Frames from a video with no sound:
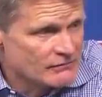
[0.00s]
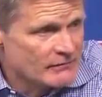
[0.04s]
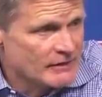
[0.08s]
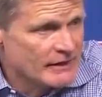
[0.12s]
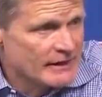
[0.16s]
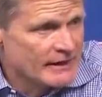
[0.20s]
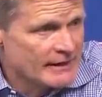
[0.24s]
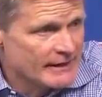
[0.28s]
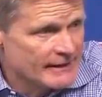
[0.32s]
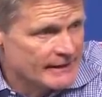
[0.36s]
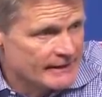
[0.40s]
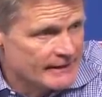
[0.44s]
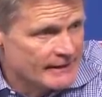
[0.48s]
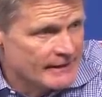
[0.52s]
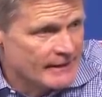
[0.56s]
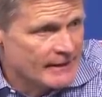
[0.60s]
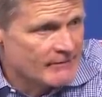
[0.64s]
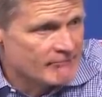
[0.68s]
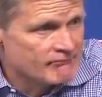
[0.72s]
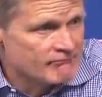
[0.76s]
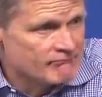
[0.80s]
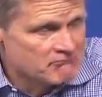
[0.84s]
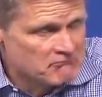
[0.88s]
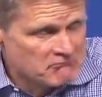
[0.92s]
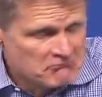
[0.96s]
and uh,
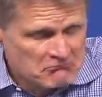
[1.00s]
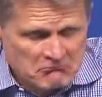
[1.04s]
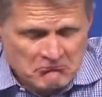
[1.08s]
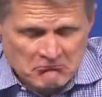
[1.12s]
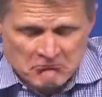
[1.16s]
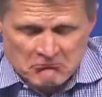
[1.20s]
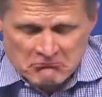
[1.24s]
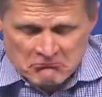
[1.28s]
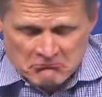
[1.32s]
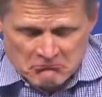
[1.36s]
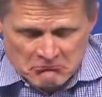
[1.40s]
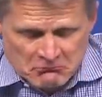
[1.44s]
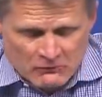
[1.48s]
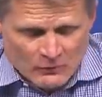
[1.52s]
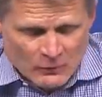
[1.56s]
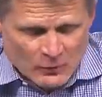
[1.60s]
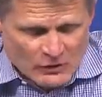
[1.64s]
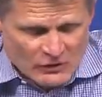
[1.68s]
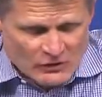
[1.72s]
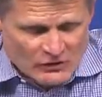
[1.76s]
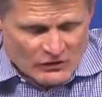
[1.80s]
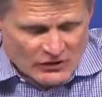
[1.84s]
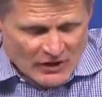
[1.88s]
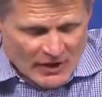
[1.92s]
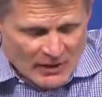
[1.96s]
we
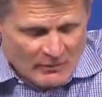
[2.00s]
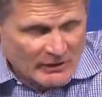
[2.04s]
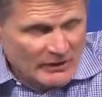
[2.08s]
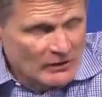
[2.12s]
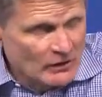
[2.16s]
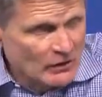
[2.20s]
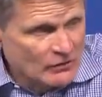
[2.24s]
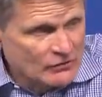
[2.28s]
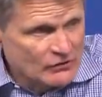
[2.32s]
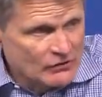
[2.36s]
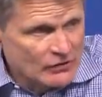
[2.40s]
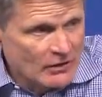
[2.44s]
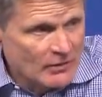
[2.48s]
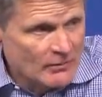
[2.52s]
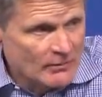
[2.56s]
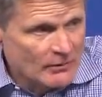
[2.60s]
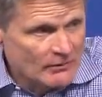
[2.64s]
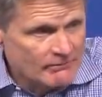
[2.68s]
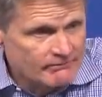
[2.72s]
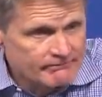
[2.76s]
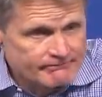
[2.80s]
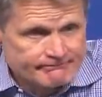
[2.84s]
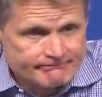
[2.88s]
just got to be a little sharper.